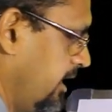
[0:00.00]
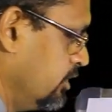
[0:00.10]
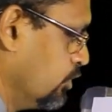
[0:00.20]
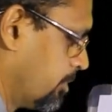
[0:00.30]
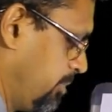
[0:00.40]

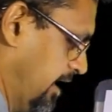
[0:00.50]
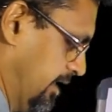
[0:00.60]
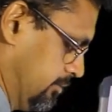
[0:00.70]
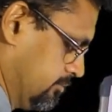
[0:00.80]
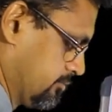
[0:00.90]
in your
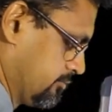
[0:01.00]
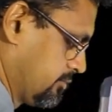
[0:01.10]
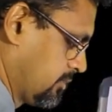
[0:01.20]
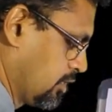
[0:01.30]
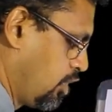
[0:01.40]
P&L
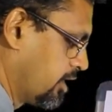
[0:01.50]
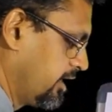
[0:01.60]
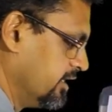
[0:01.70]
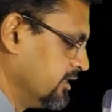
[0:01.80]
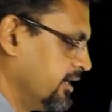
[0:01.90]
or
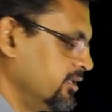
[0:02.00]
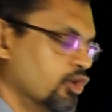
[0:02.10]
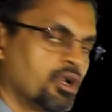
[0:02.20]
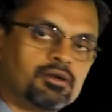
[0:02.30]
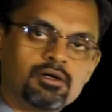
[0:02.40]
in
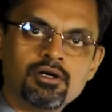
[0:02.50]
your